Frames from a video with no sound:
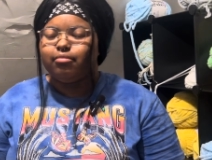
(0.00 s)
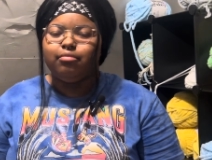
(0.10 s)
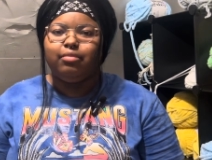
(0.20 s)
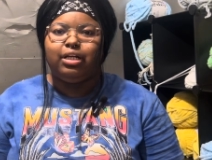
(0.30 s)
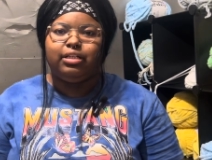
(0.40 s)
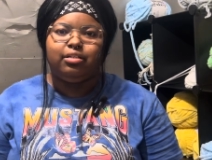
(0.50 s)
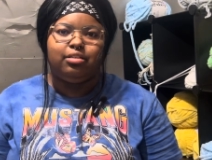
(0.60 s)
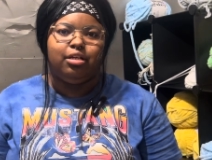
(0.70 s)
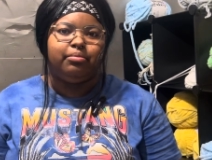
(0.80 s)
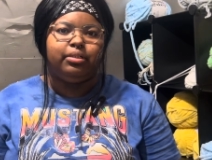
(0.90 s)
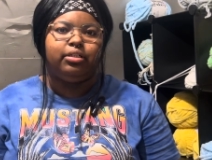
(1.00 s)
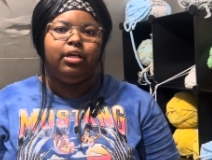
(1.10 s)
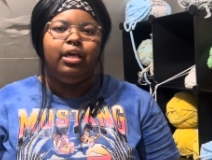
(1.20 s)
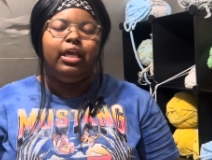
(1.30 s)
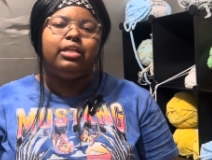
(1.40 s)
my number
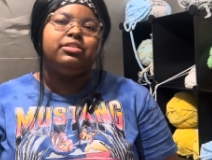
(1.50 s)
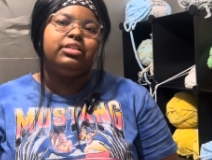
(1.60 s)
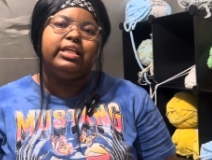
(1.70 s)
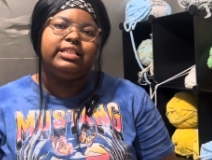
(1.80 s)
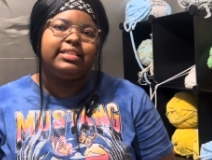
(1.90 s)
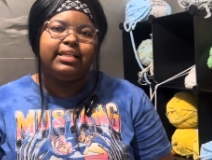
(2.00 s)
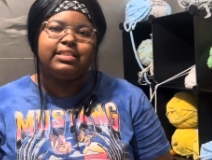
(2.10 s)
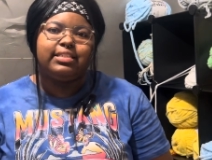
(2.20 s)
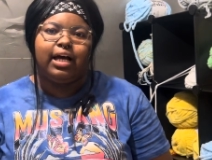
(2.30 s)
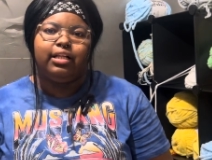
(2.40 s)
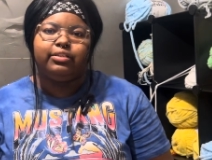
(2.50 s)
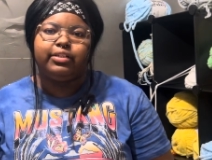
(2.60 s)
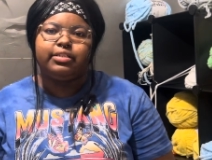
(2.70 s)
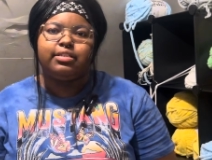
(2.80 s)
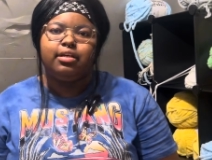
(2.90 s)
is
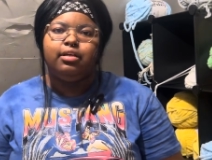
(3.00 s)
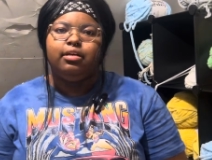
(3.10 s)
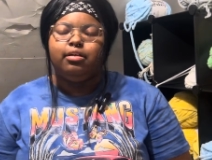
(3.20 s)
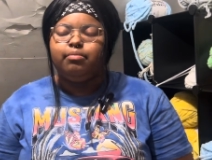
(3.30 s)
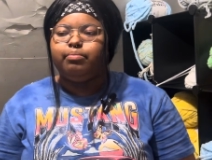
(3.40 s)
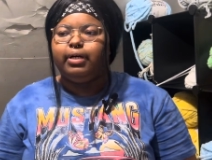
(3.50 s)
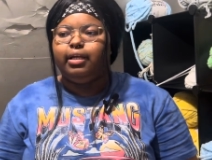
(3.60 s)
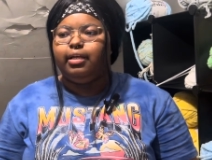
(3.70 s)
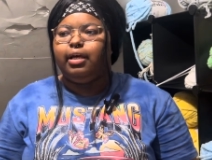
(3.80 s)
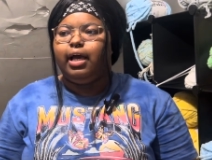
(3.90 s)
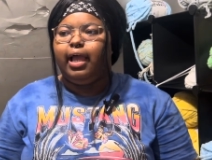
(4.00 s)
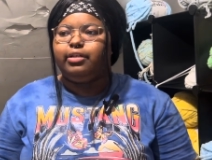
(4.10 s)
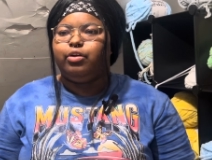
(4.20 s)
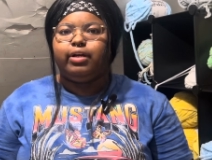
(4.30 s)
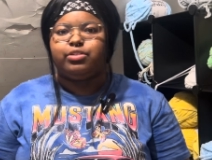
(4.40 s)
$6, but I
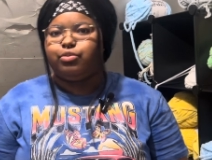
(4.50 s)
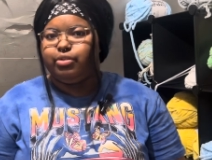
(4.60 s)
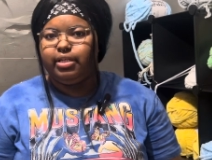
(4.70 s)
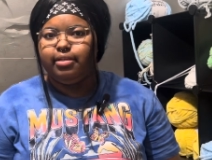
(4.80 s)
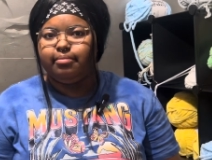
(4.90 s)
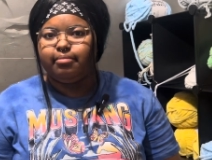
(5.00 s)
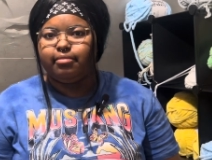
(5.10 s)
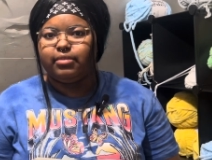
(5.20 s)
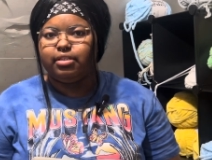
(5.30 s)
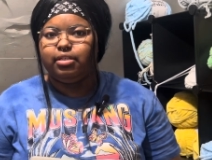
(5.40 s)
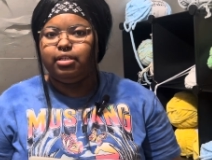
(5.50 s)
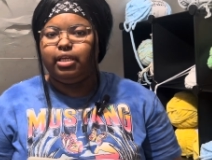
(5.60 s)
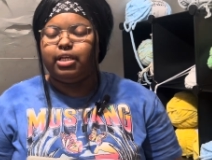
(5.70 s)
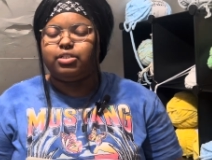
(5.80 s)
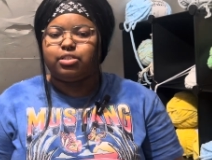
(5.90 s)
know I sold it.
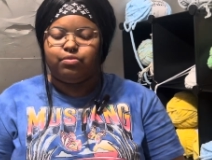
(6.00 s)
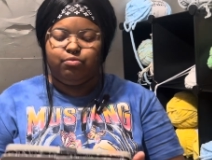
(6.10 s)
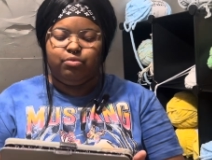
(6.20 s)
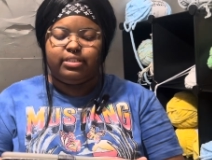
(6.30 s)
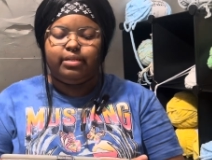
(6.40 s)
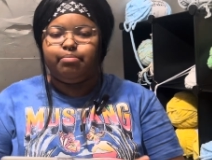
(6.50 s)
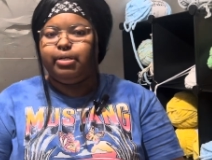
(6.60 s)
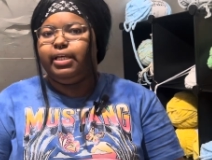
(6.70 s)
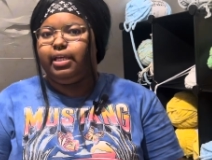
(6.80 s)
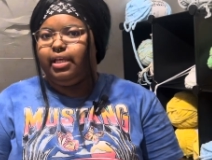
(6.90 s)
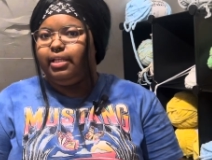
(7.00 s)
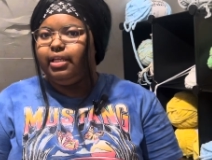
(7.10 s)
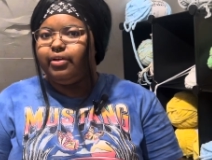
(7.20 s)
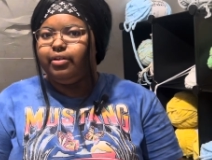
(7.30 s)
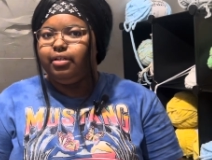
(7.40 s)
It just wasn't put in
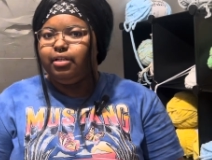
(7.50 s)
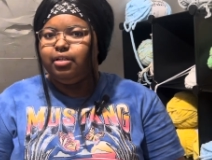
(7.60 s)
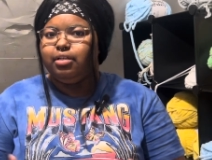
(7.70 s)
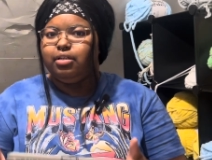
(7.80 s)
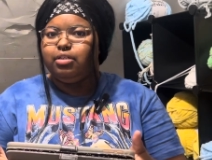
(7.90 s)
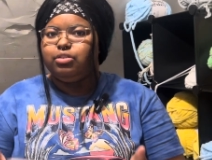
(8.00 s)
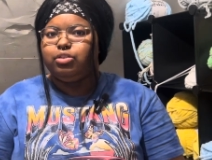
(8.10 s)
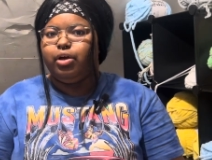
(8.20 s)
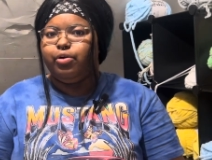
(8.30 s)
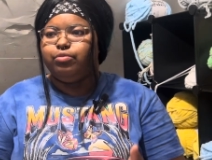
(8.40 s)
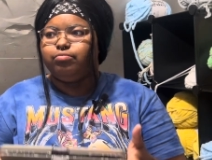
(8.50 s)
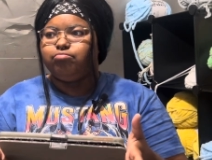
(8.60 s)
here. So